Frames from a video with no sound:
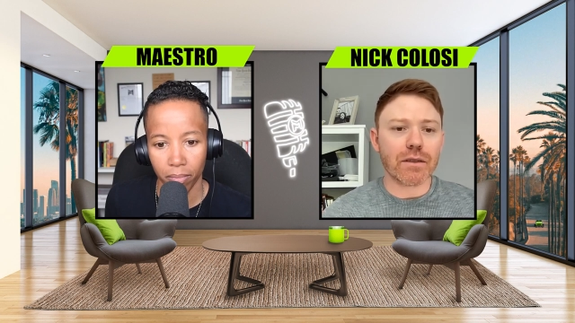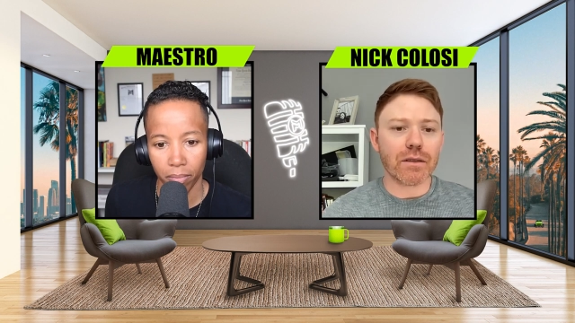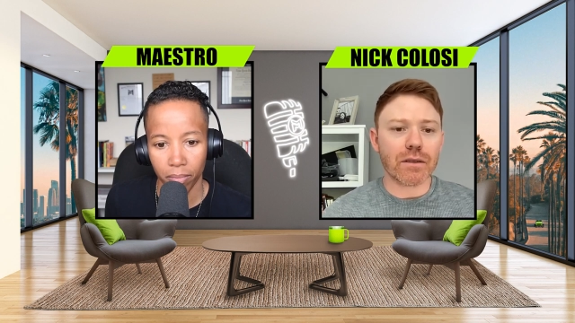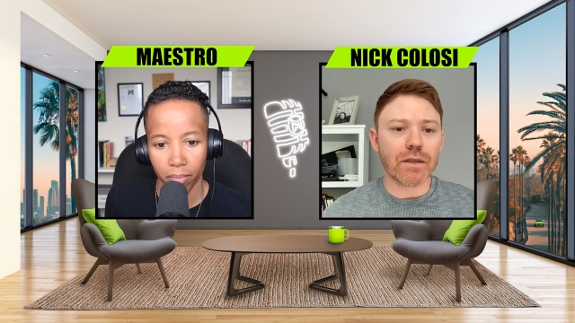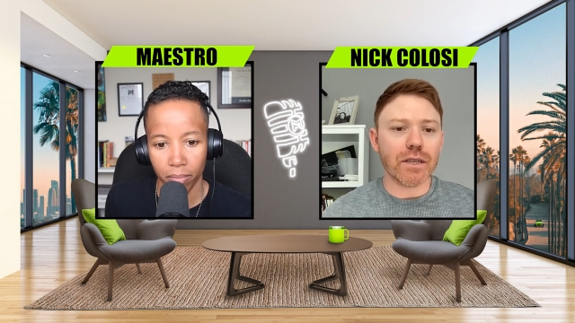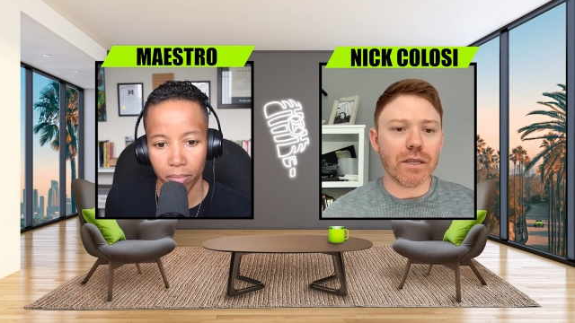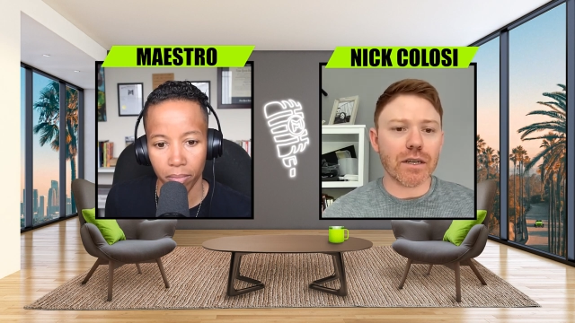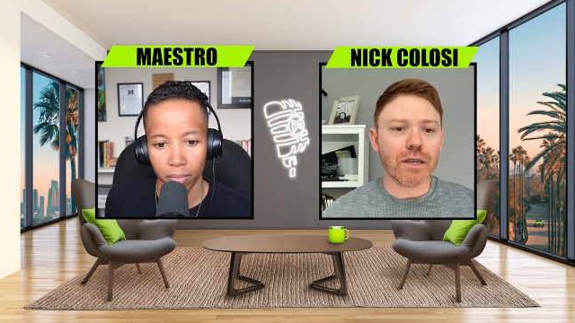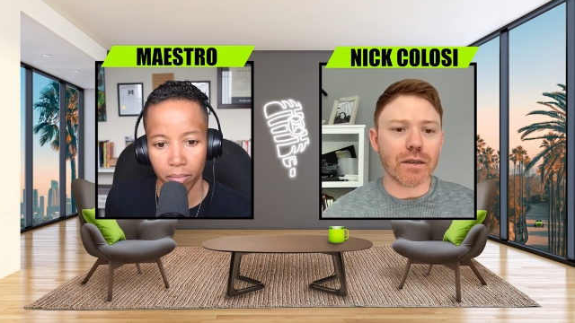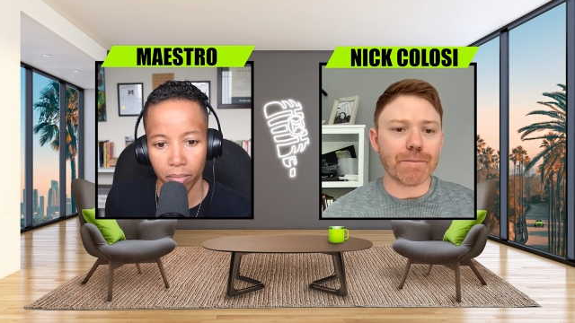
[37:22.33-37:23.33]
Speaker 1: the, the,
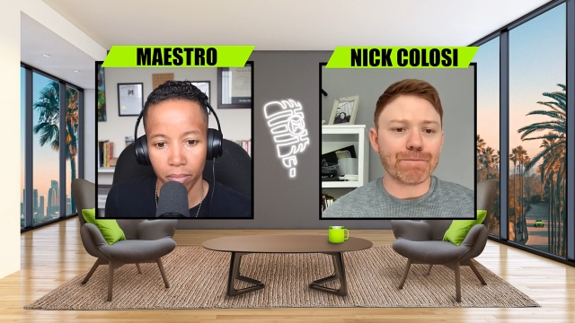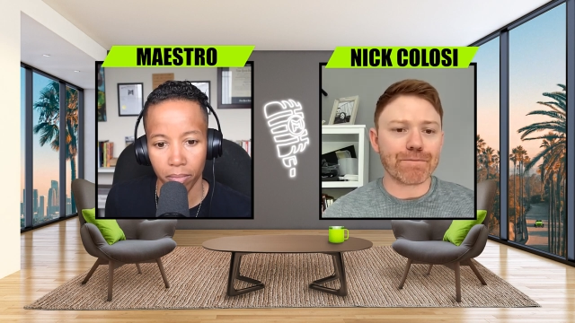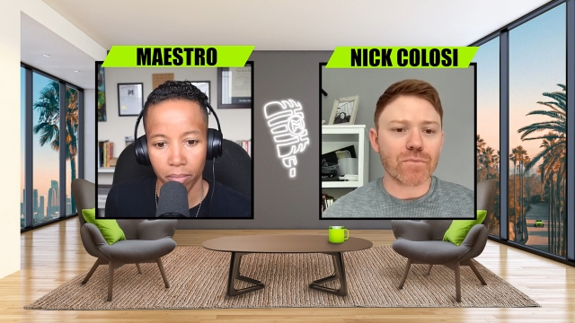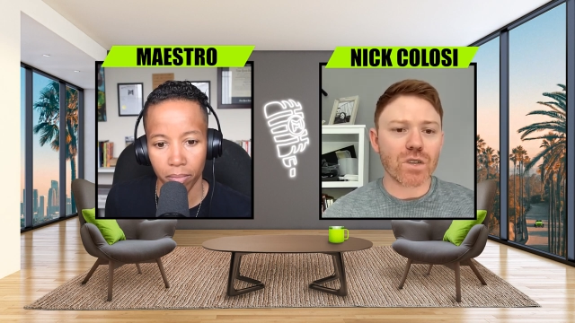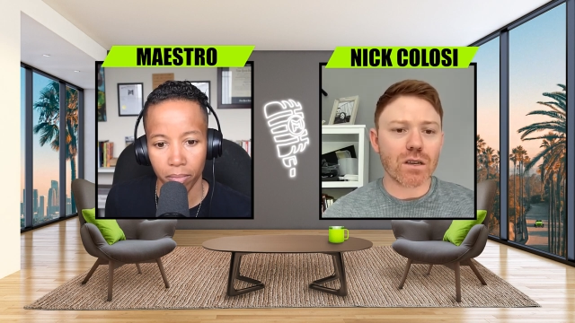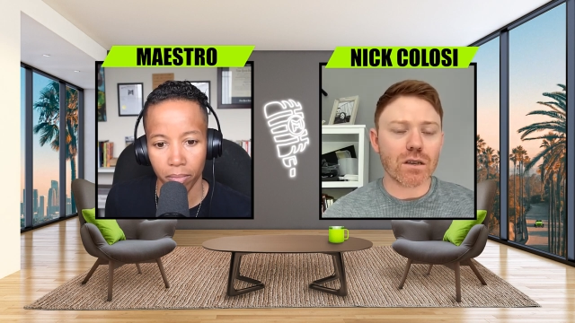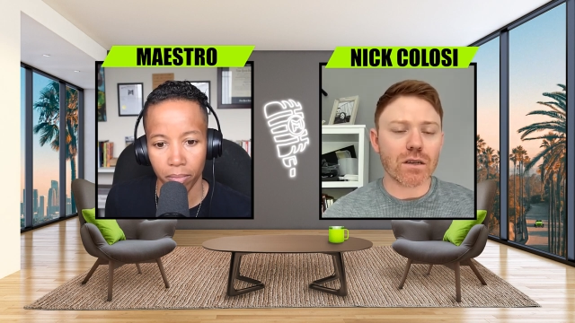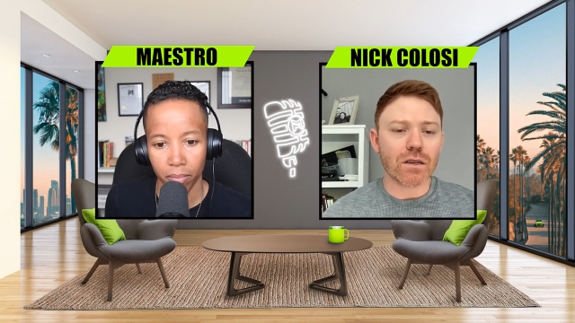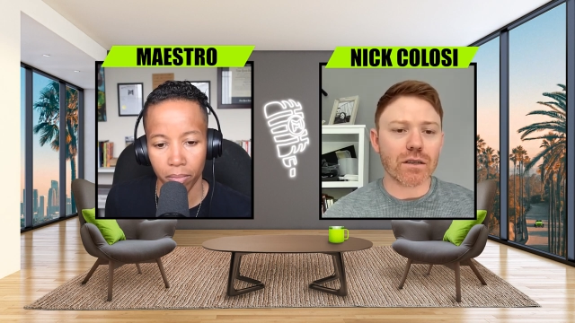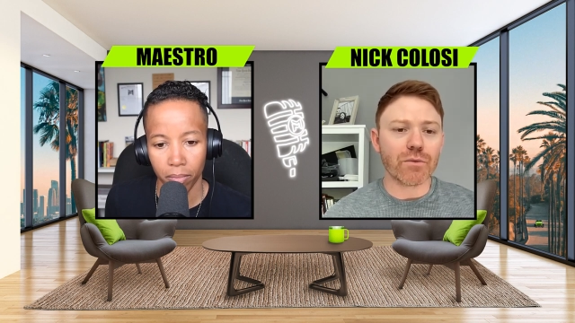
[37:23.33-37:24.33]
um,
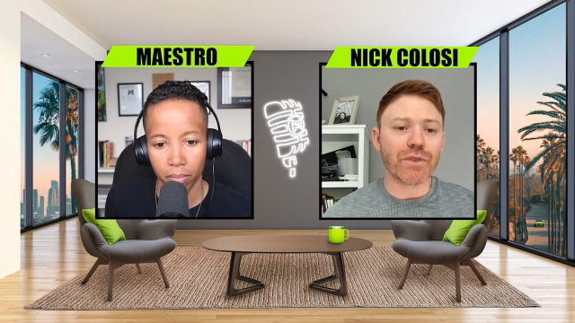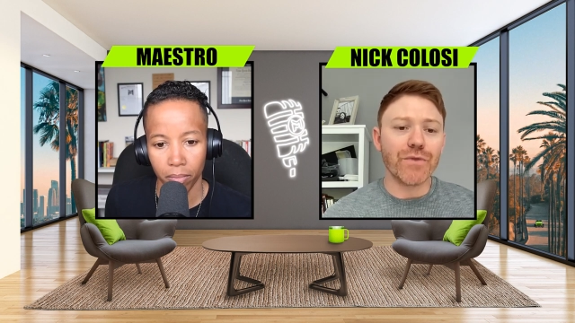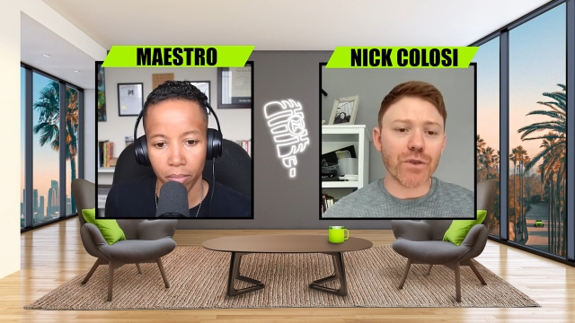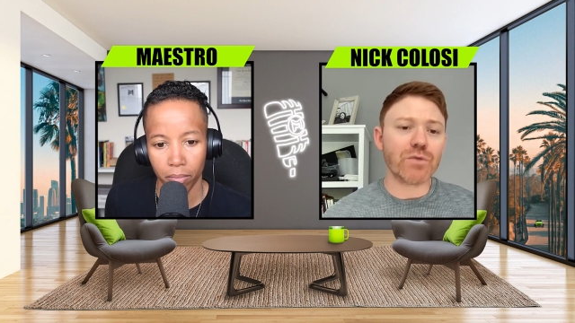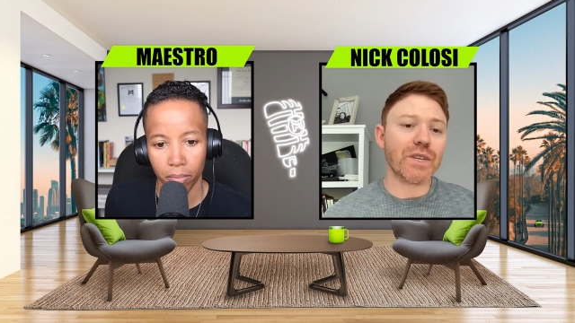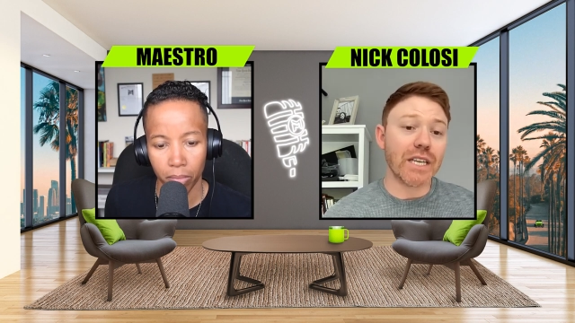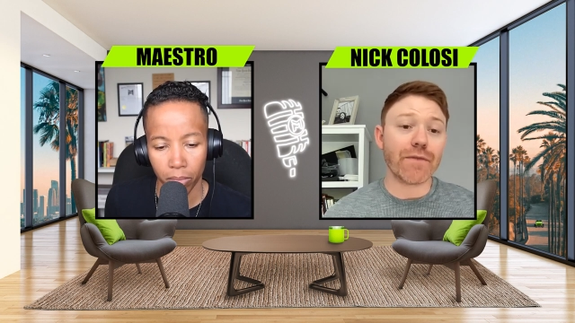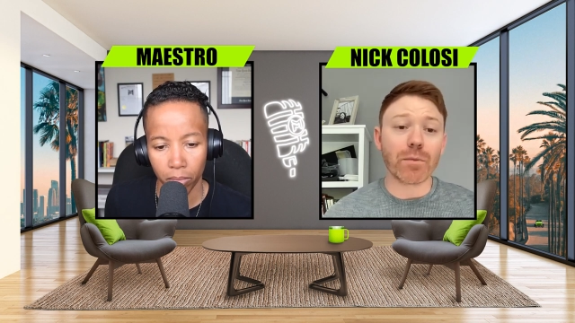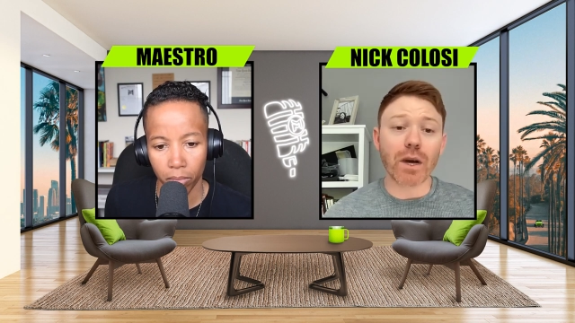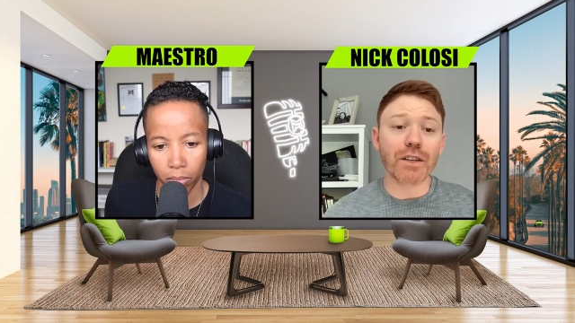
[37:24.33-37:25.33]
uh, the reviews we get
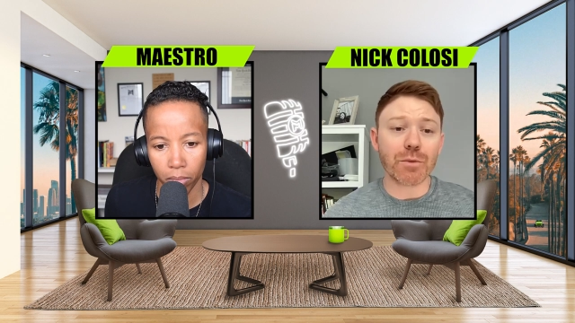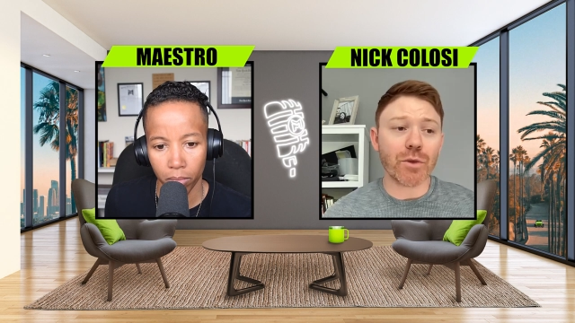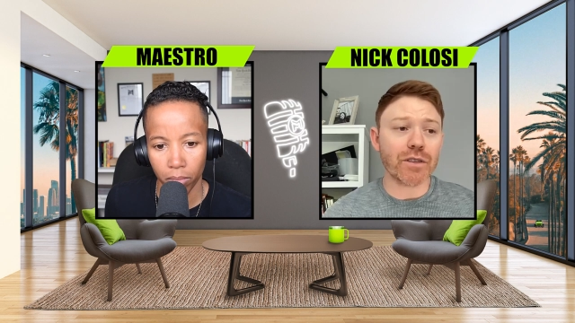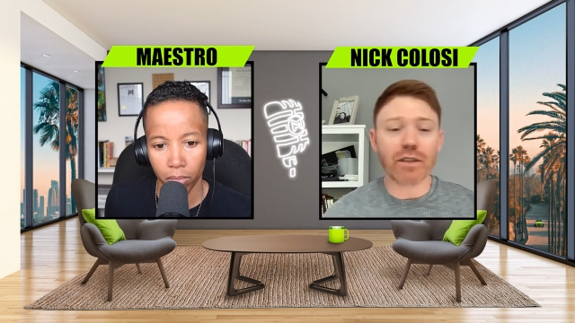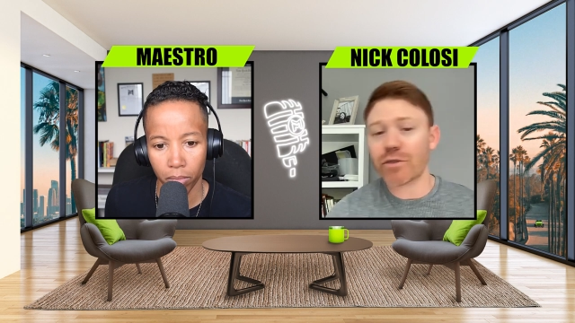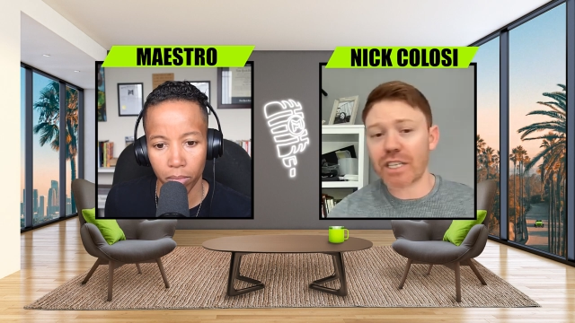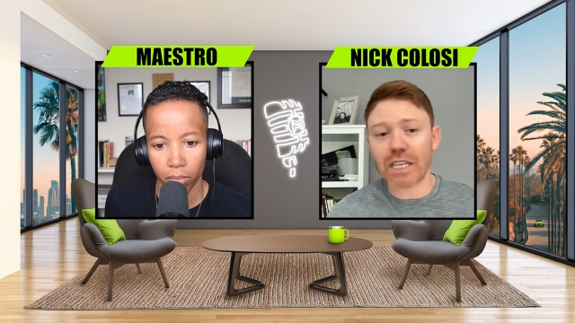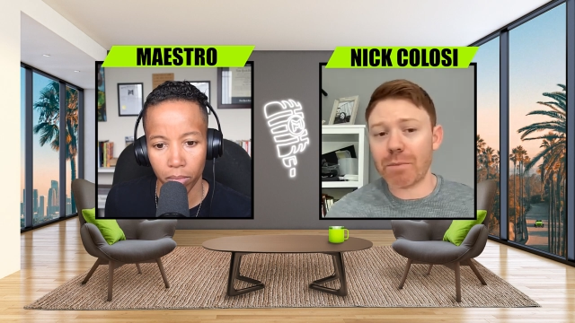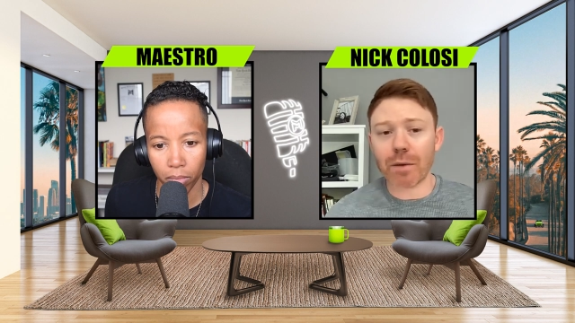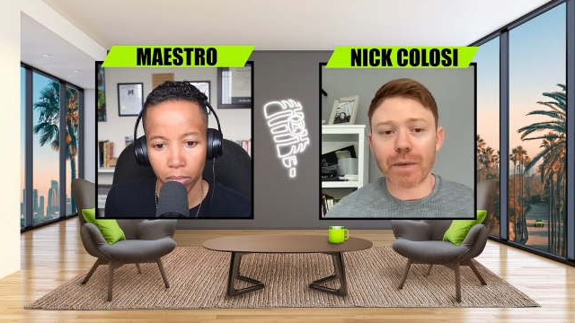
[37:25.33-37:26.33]
from customers, they'll just
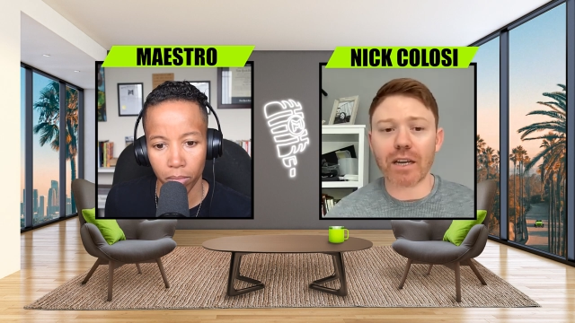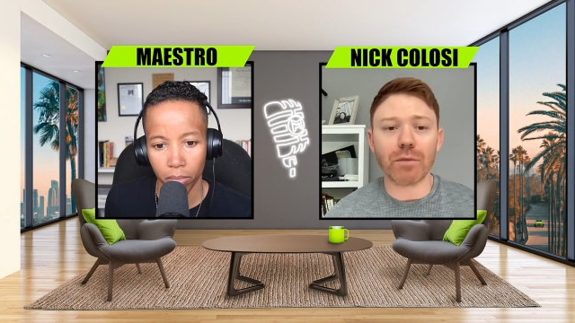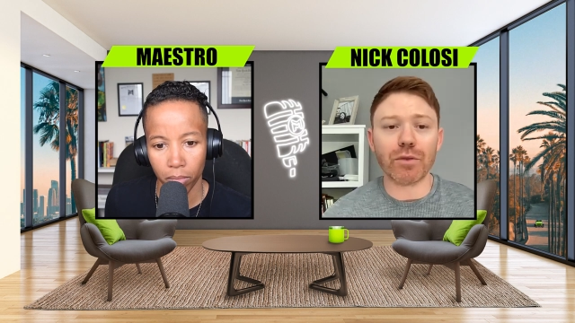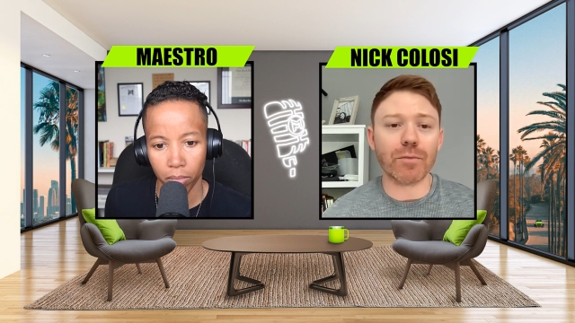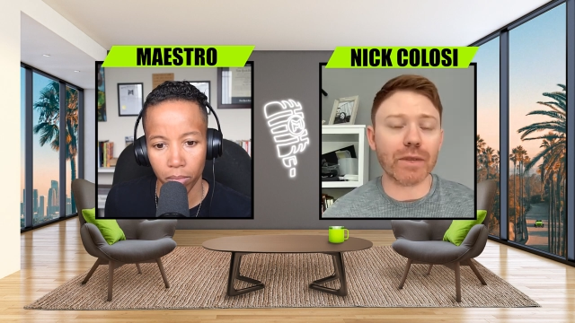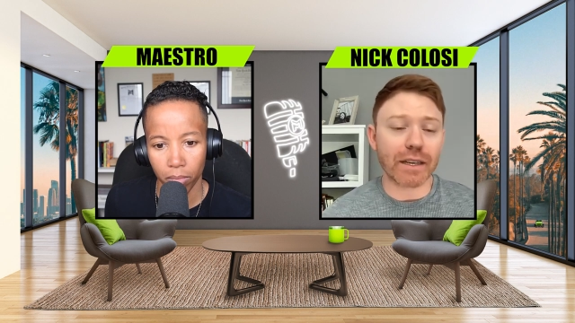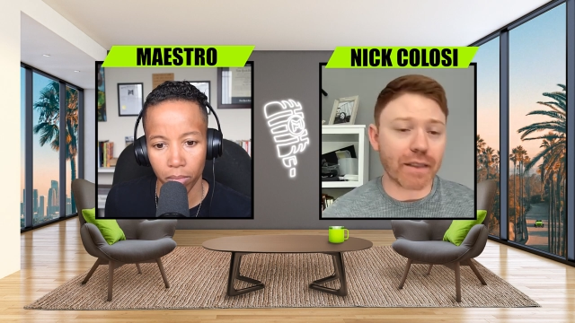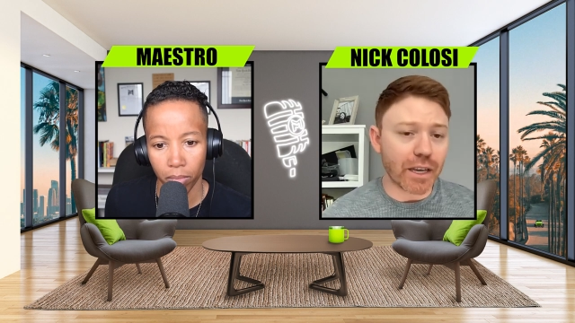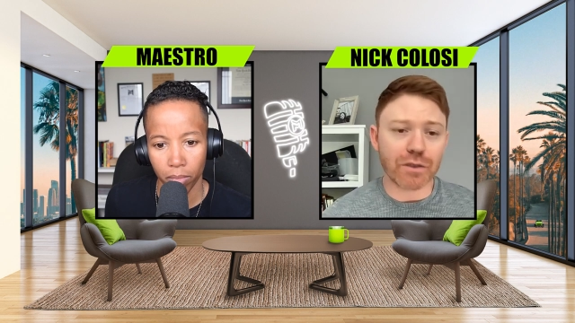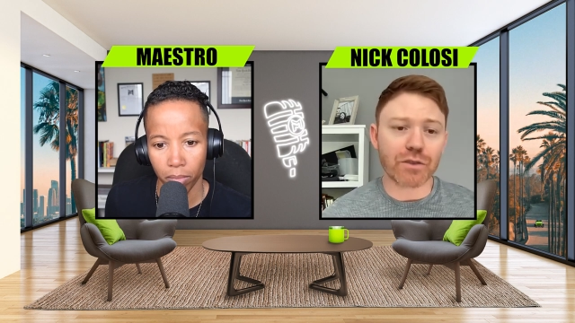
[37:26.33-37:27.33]
email me out of the blue and be like,
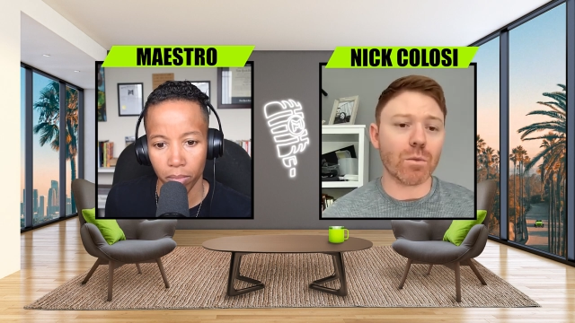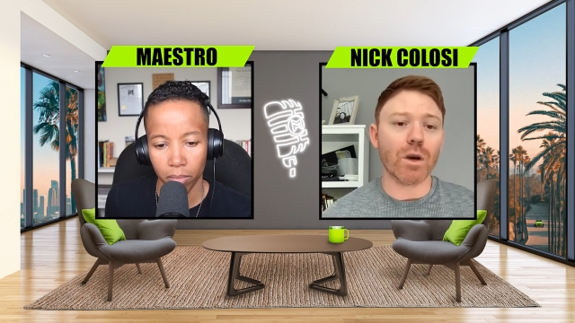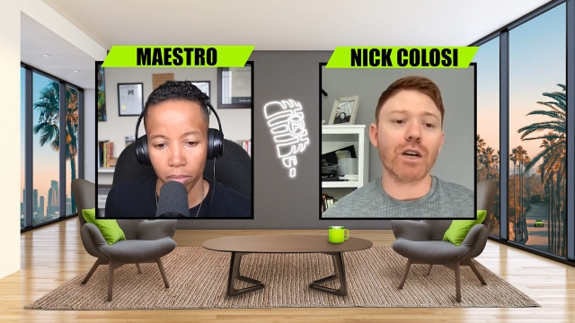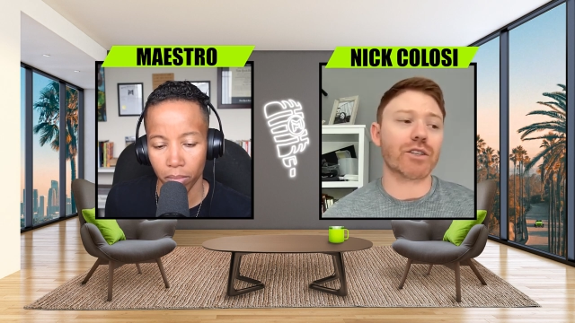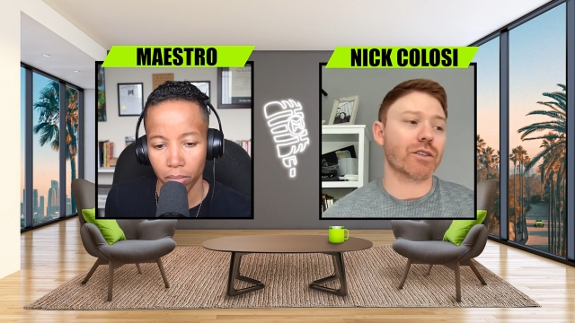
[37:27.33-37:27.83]
thank you so much.